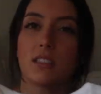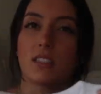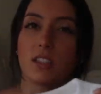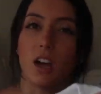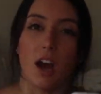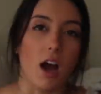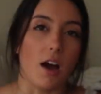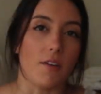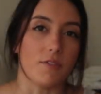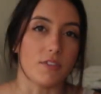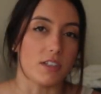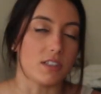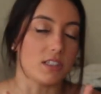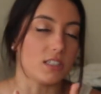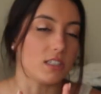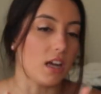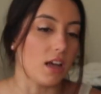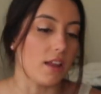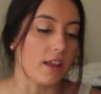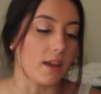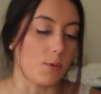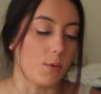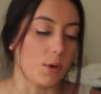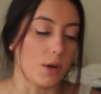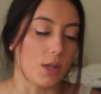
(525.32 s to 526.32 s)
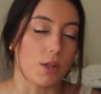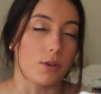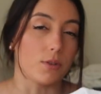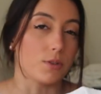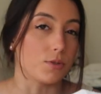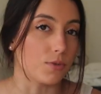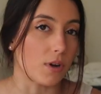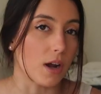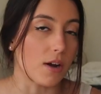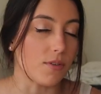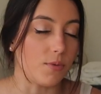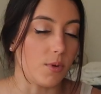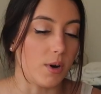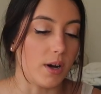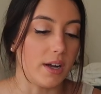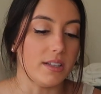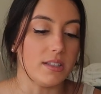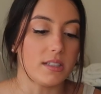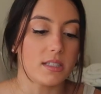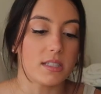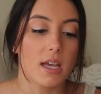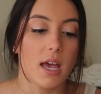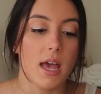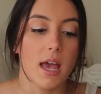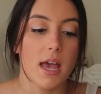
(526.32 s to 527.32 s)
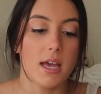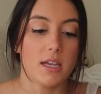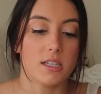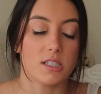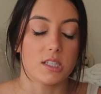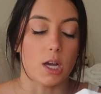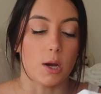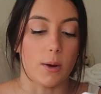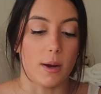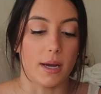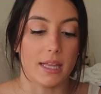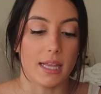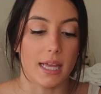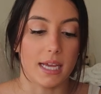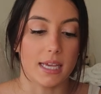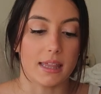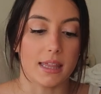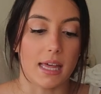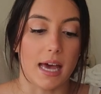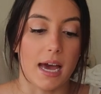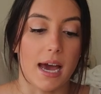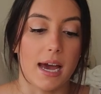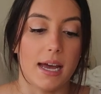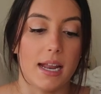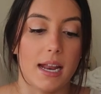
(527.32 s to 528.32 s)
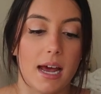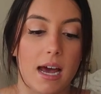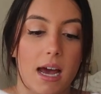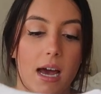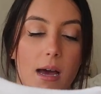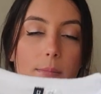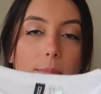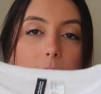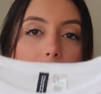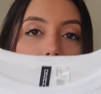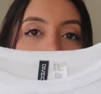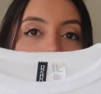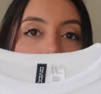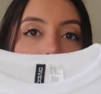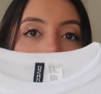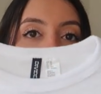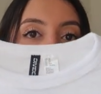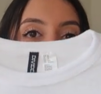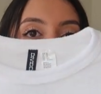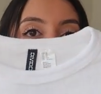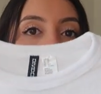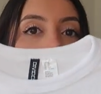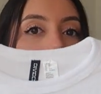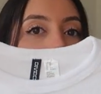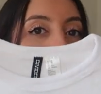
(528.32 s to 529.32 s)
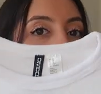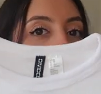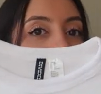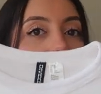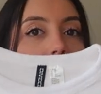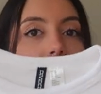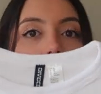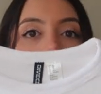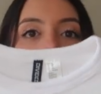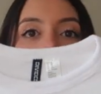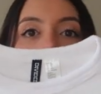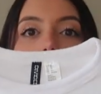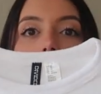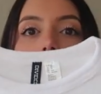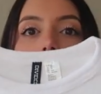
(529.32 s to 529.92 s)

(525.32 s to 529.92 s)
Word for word: soft. It's not like one of those rough ones, so I like that. It's just like basic,